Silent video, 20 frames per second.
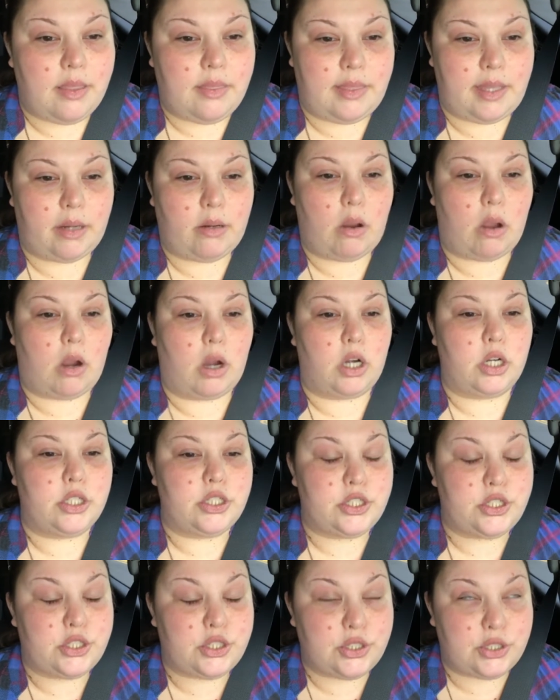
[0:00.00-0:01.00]
There are
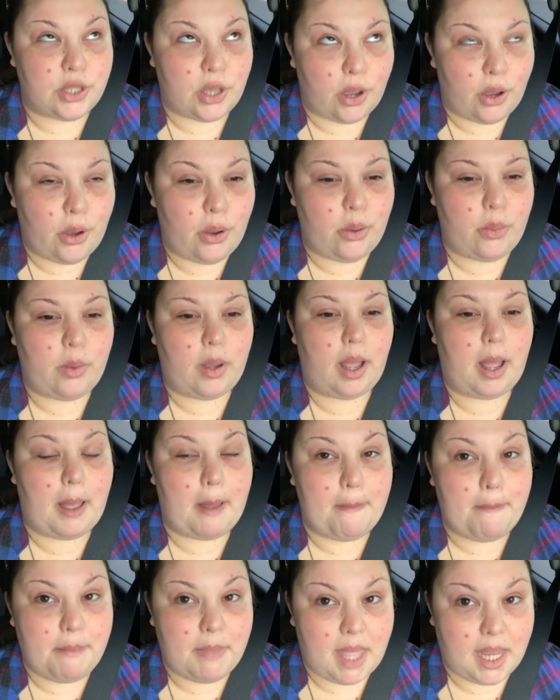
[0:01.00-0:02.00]
so
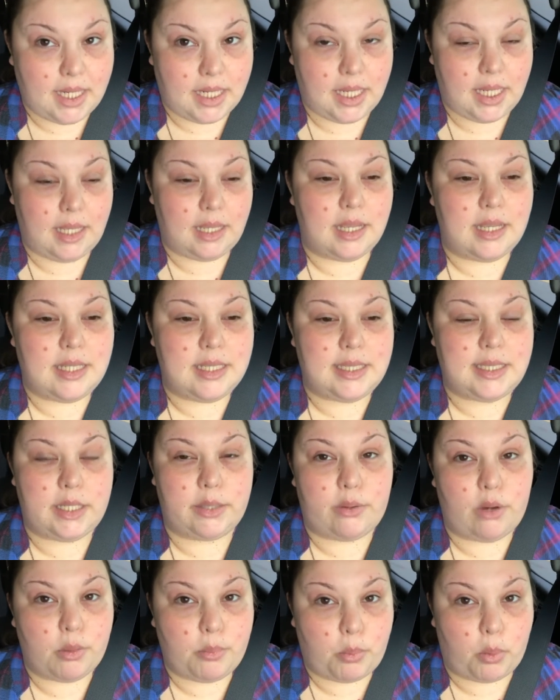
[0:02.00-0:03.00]
many
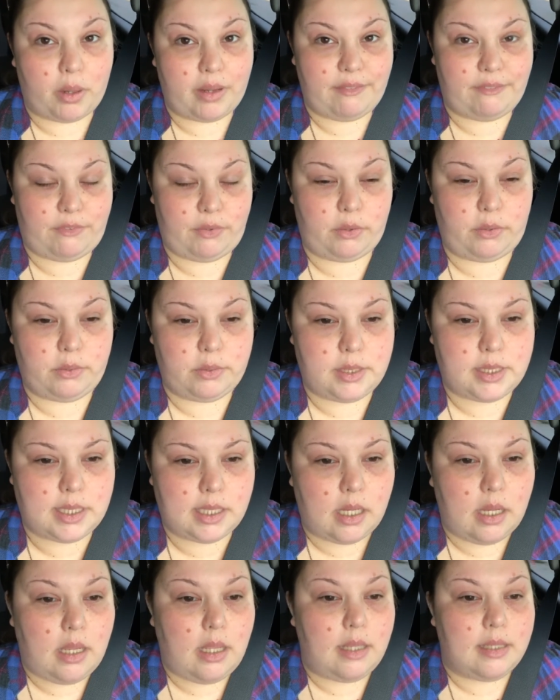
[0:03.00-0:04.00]
0-point
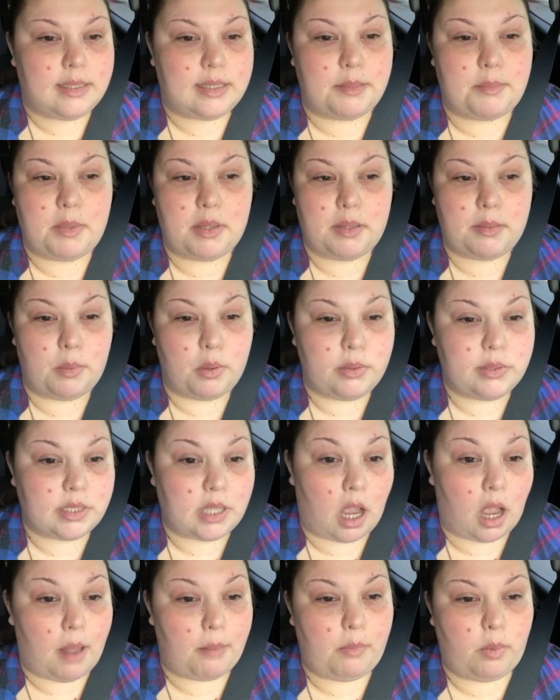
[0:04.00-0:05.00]
foods. Some of the most
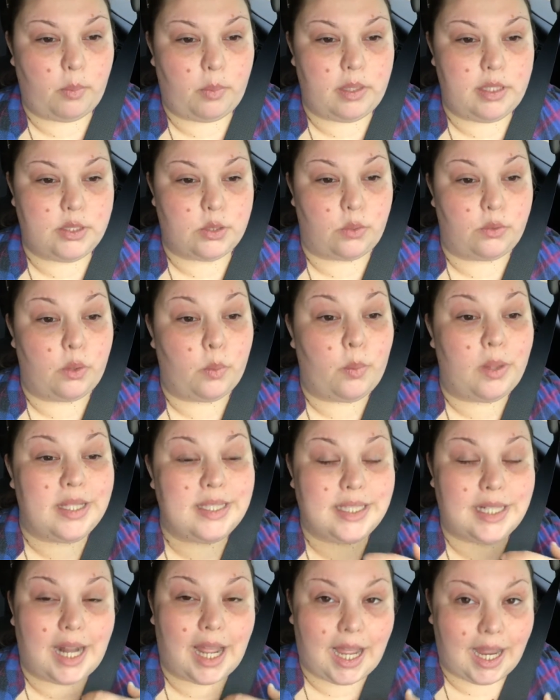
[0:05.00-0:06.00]
common ones, or the
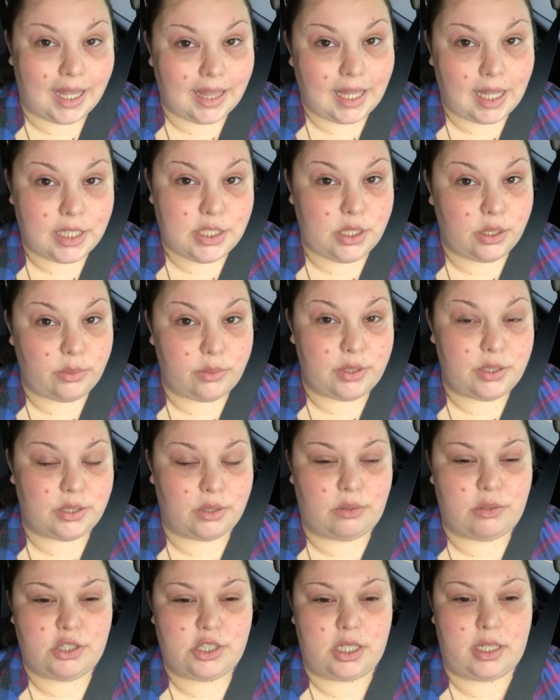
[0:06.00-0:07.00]
ones that I like to
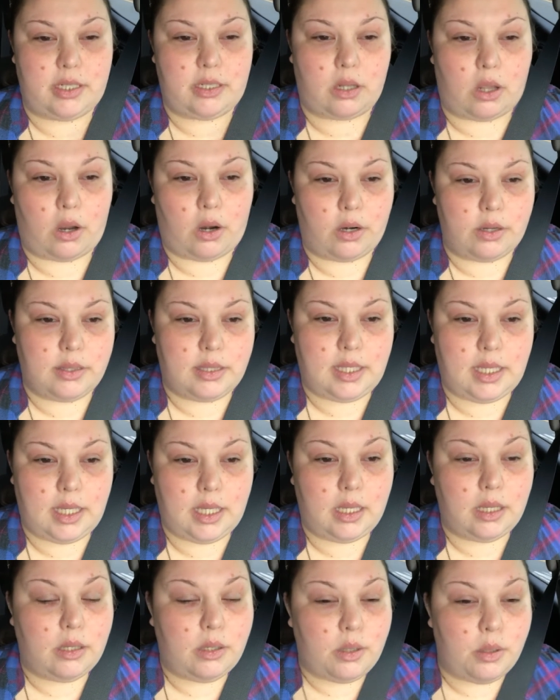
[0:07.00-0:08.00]
indulge in, are
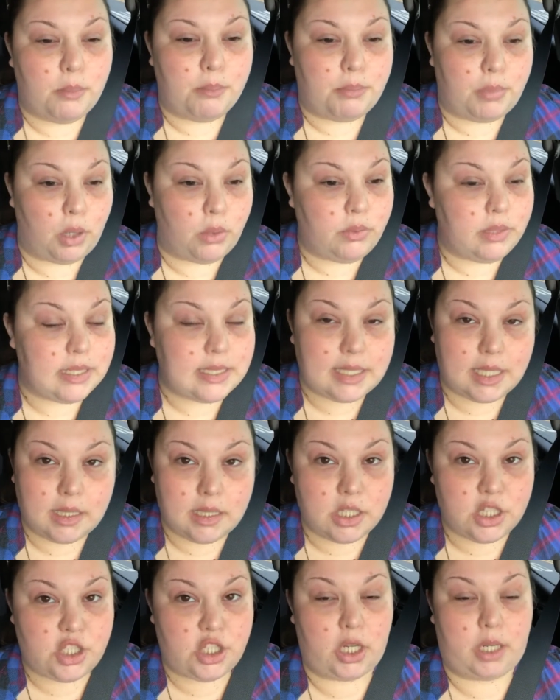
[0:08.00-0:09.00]
the boneless,
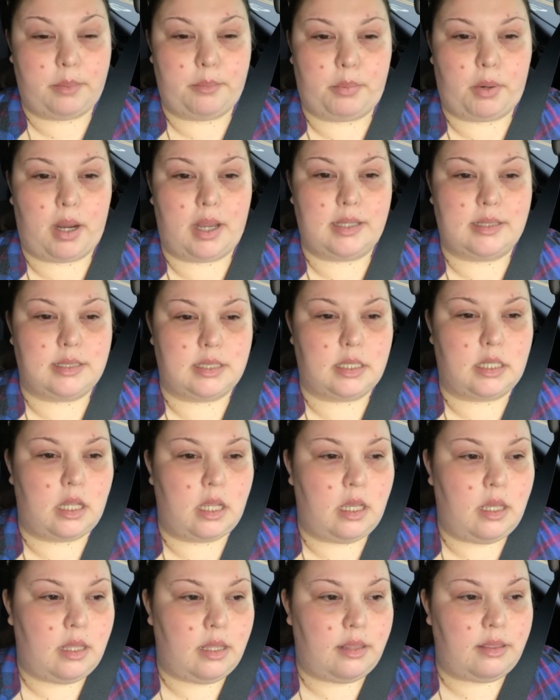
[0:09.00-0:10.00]
skinless chicken breast,
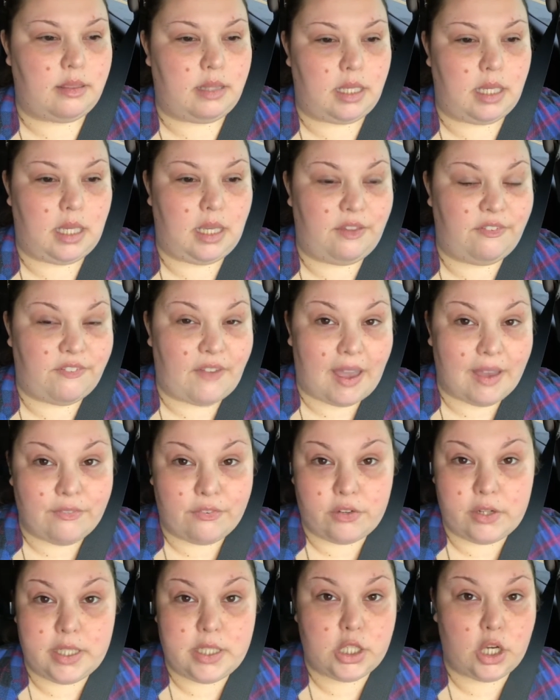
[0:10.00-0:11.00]
the
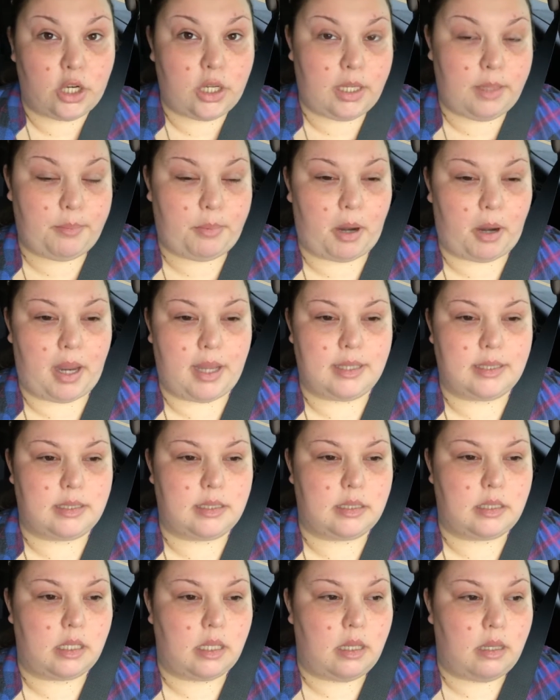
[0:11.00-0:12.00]
fat-free turkey
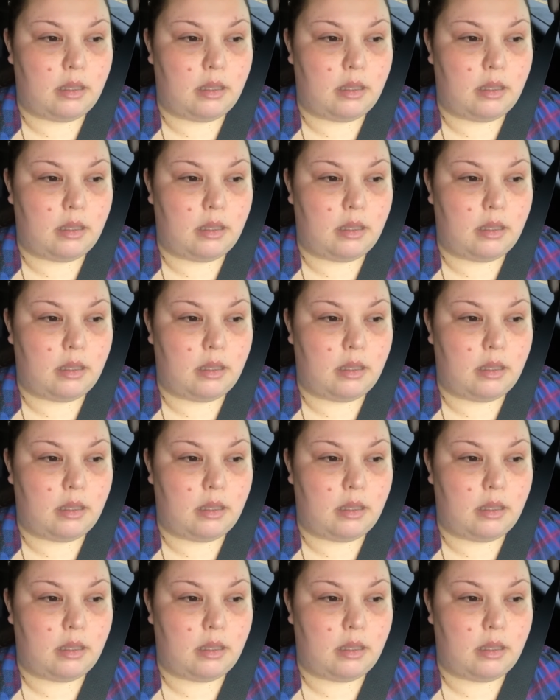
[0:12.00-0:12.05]
breast,